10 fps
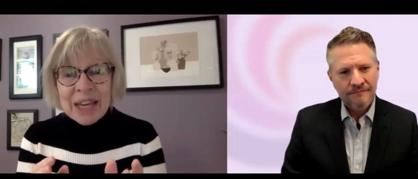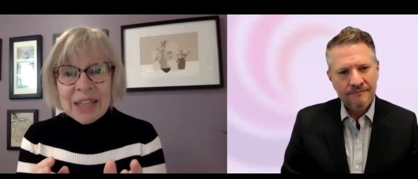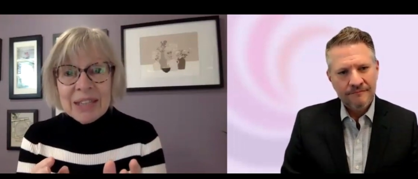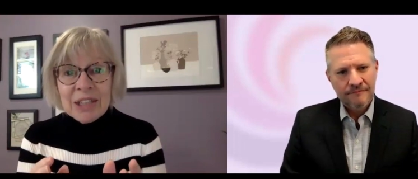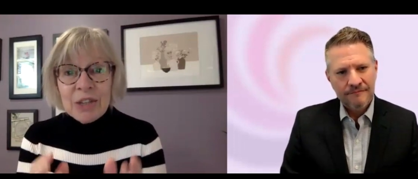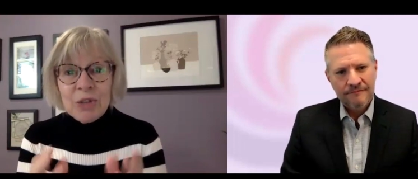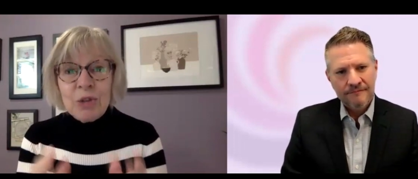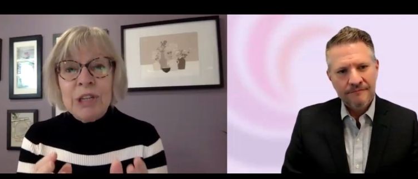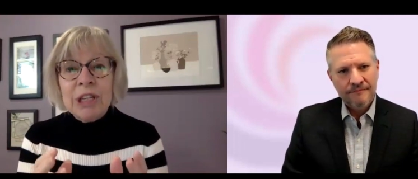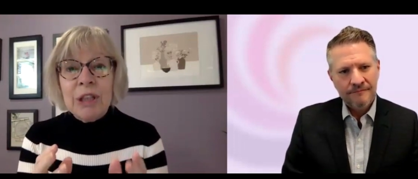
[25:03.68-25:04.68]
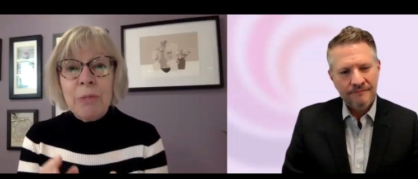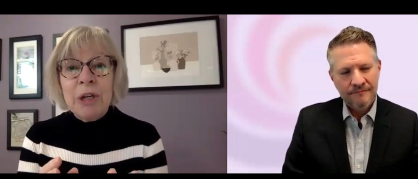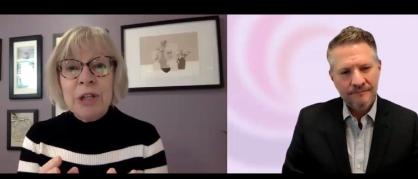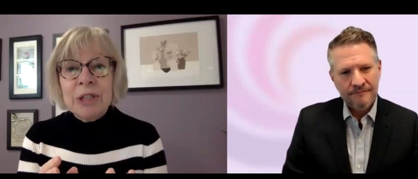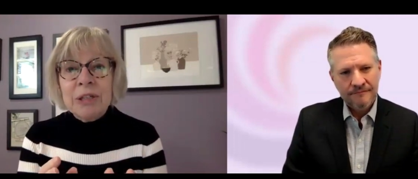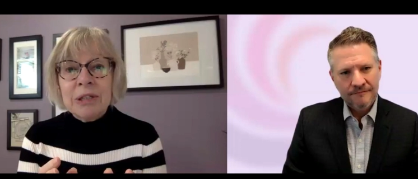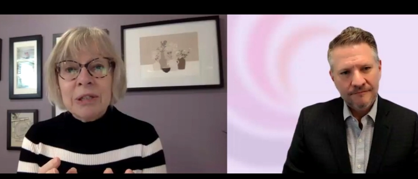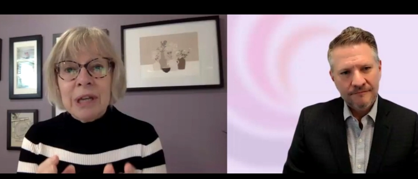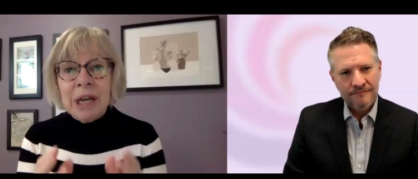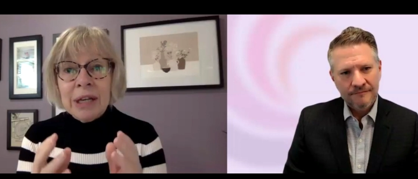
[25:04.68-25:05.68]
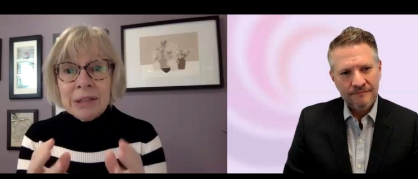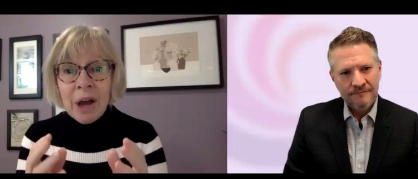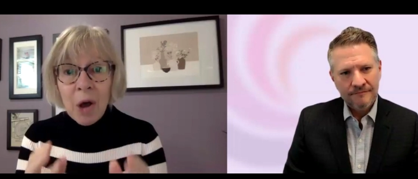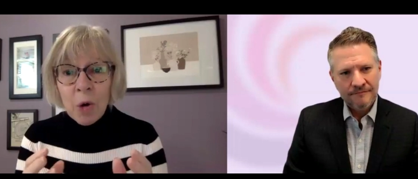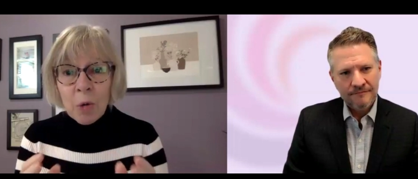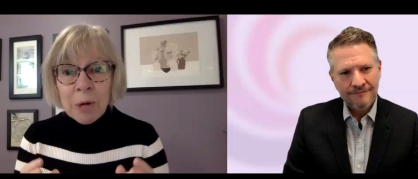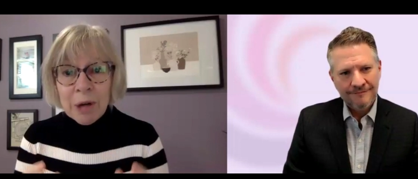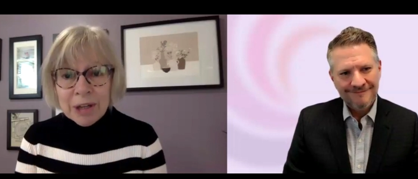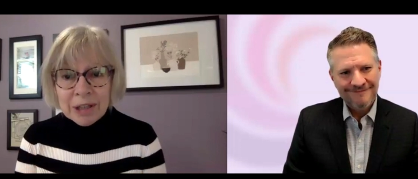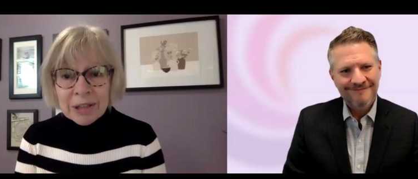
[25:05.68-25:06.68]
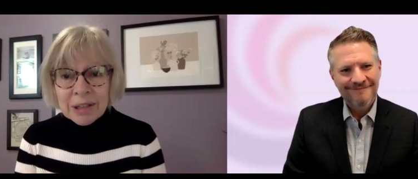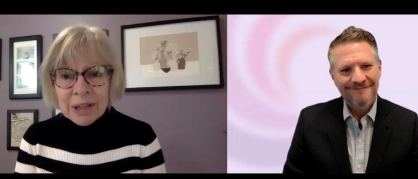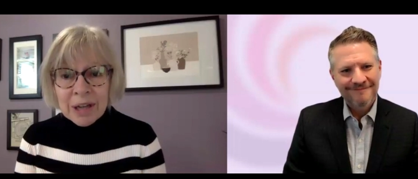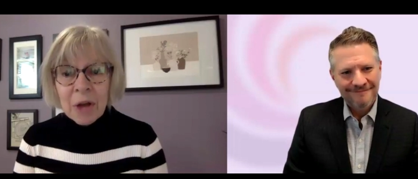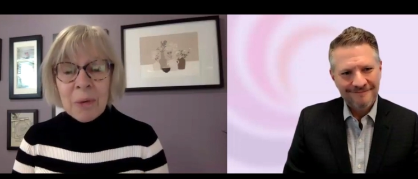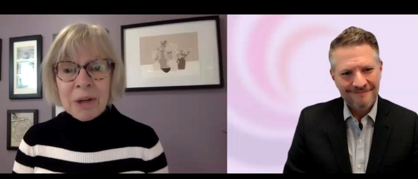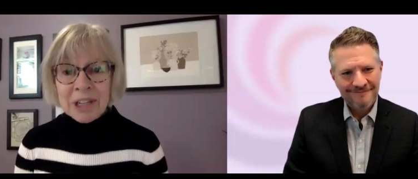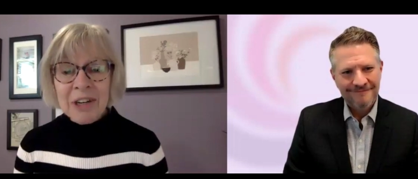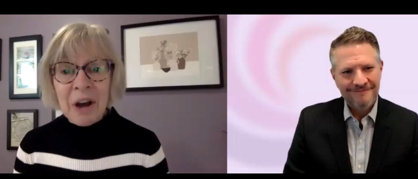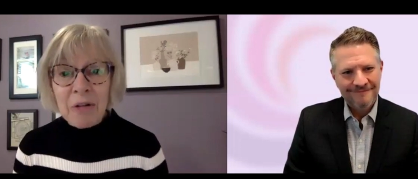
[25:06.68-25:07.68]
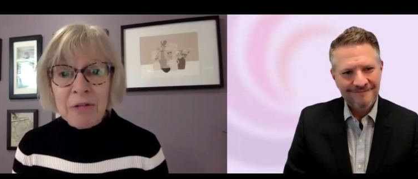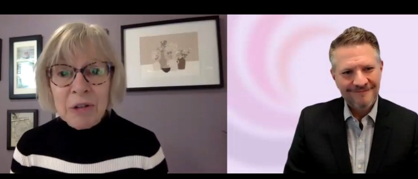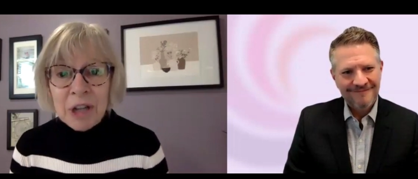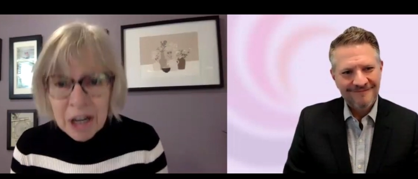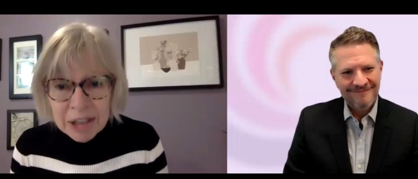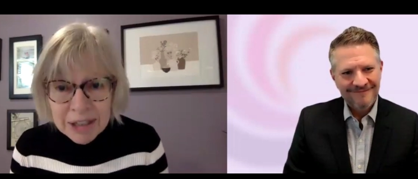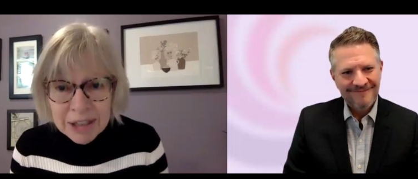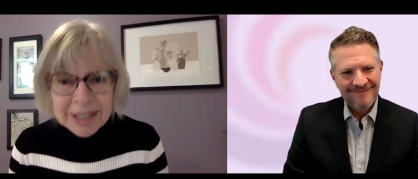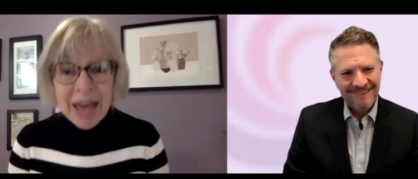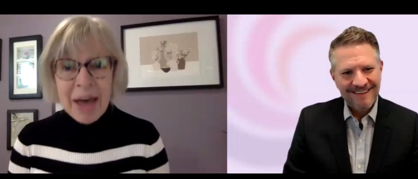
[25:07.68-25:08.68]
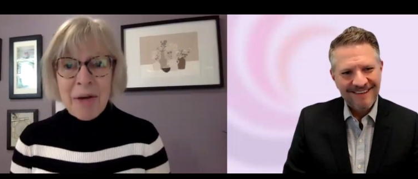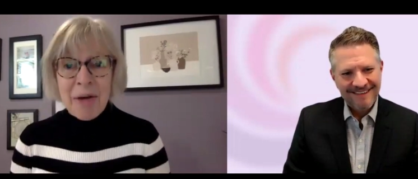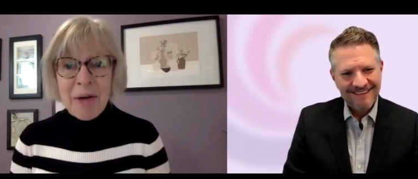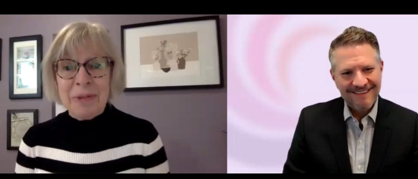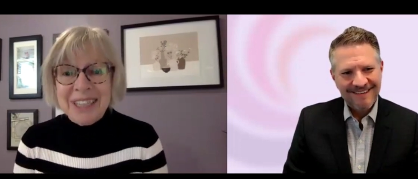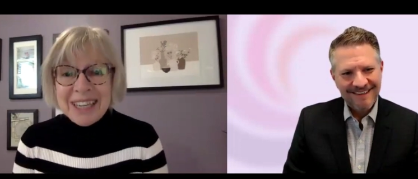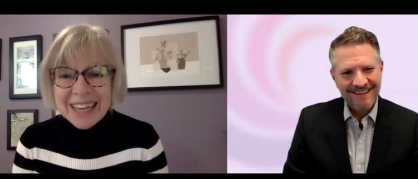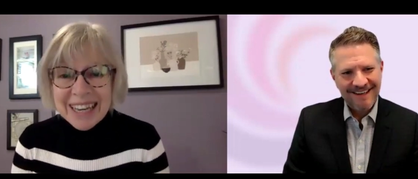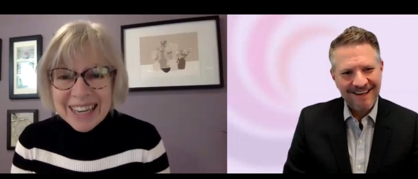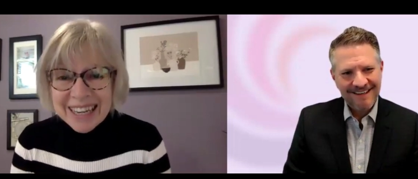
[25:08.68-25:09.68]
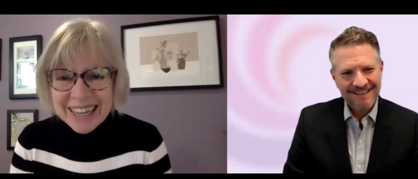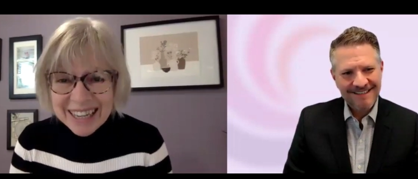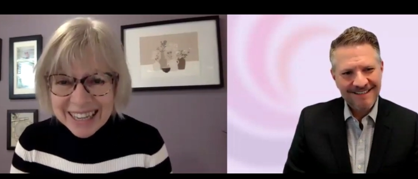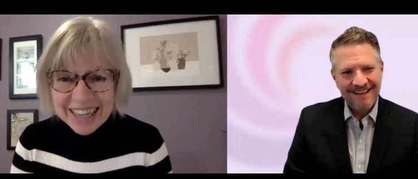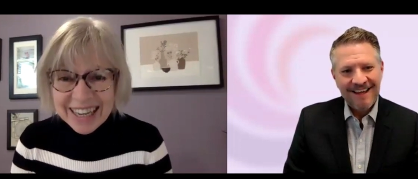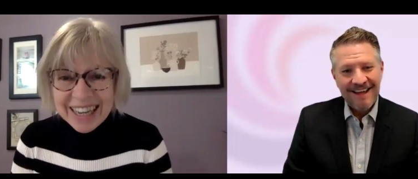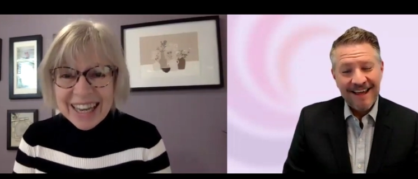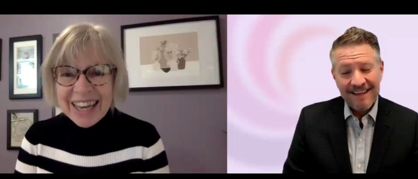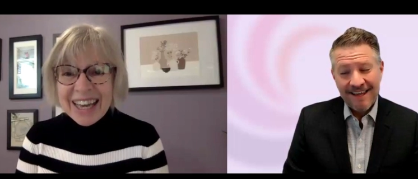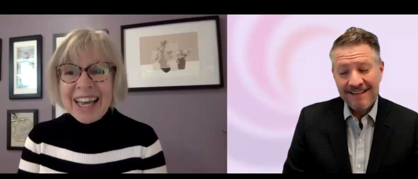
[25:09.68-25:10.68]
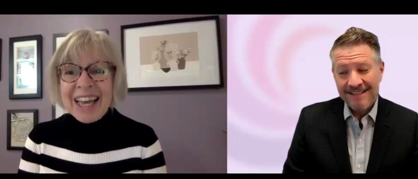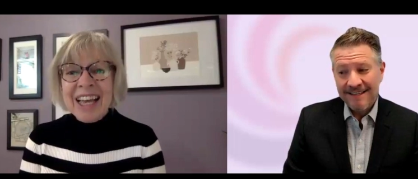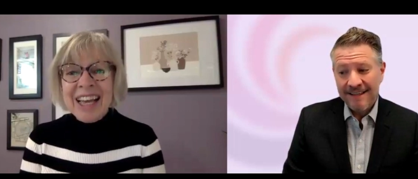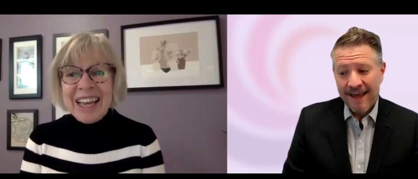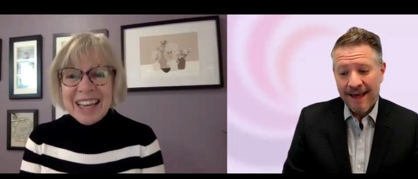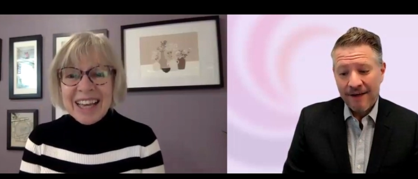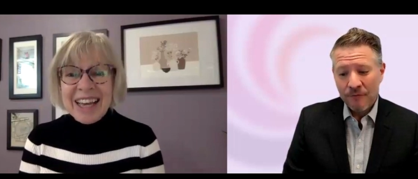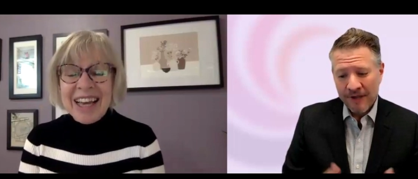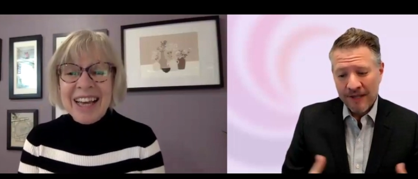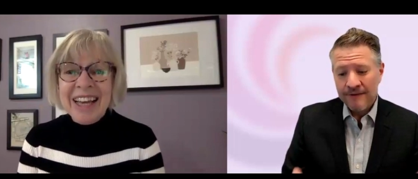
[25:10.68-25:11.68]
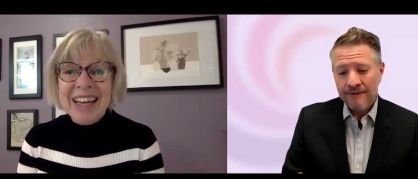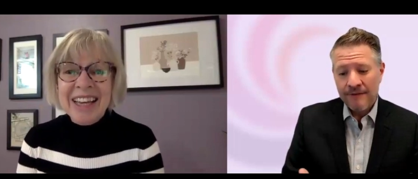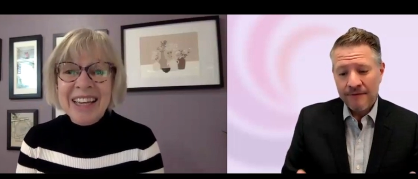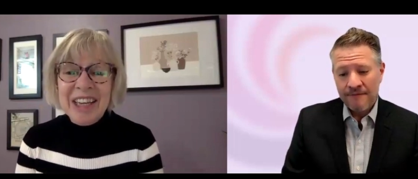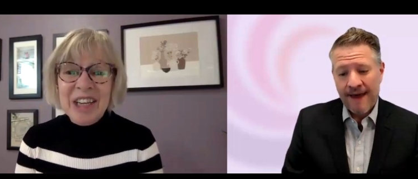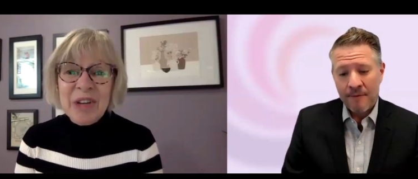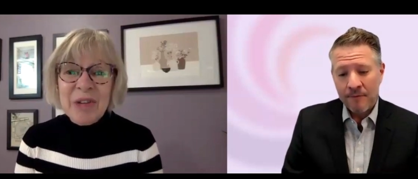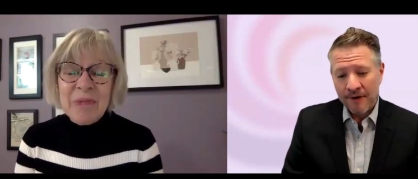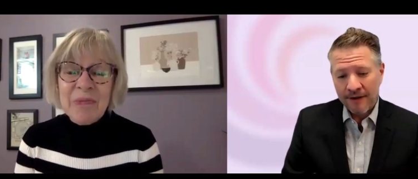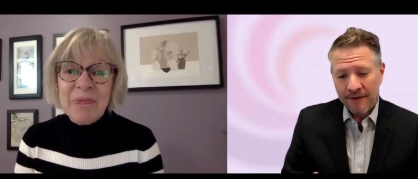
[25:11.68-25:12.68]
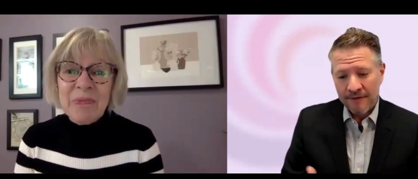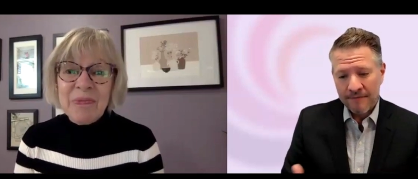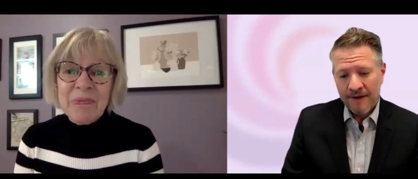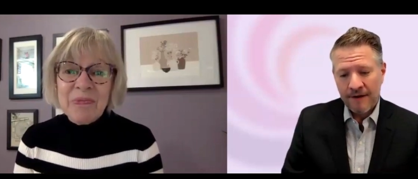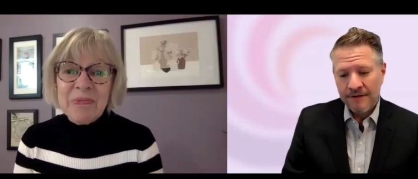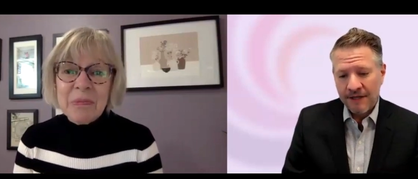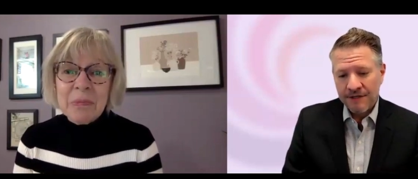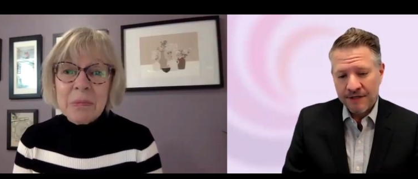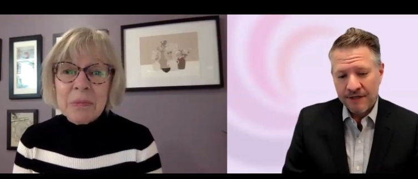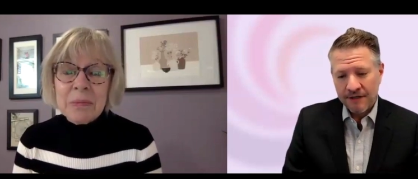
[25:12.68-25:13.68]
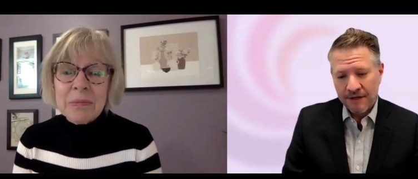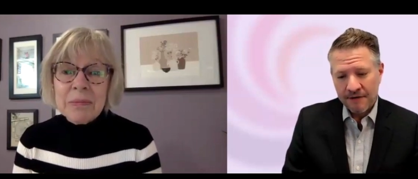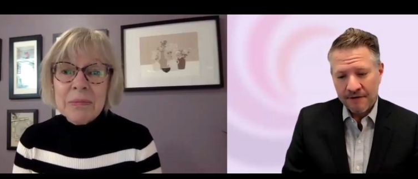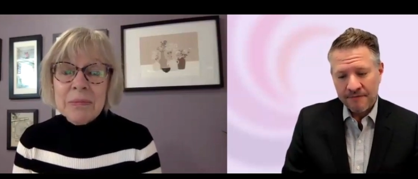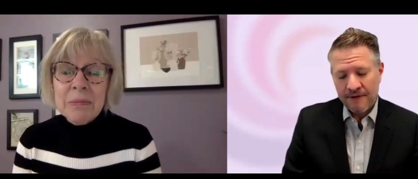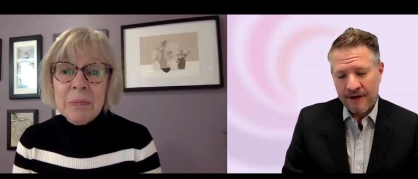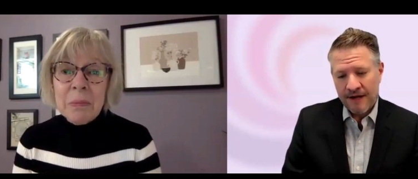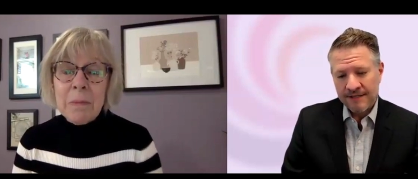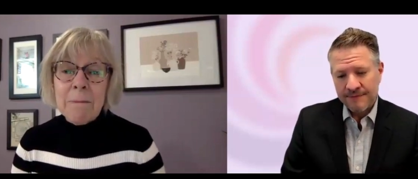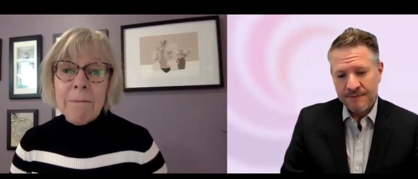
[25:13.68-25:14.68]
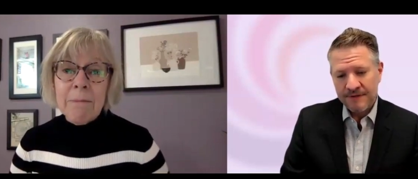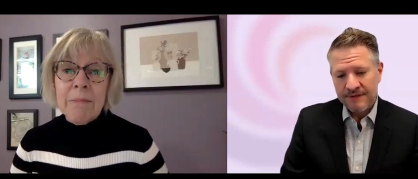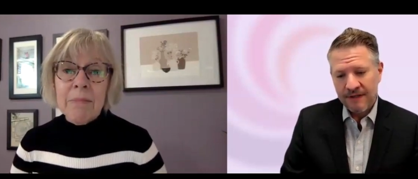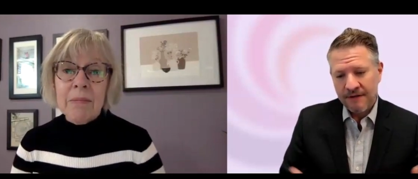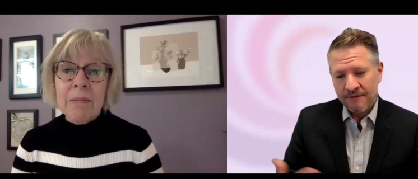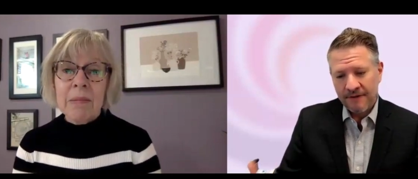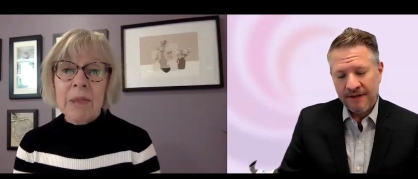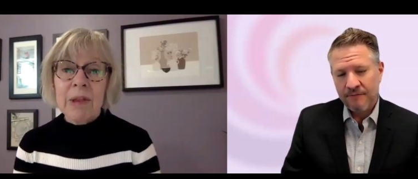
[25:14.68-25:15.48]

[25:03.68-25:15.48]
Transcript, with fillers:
Speaker 1: is you treat the person as a whole person. What a novel concept.
Speaker 2: Yes. Yes. And that is the fabric and the foundation of the hospice end of